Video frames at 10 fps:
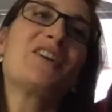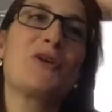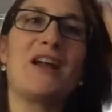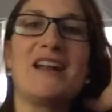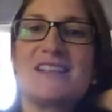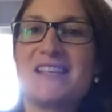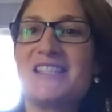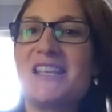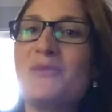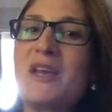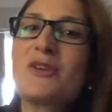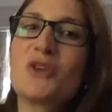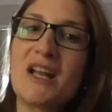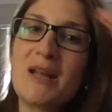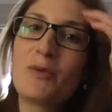created a 16-week
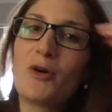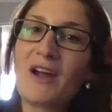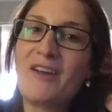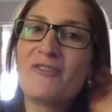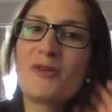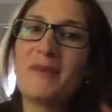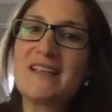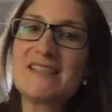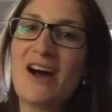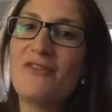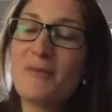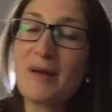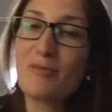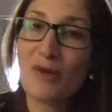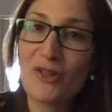training program for myself and
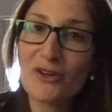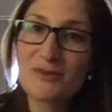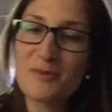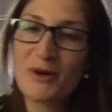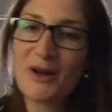my brother because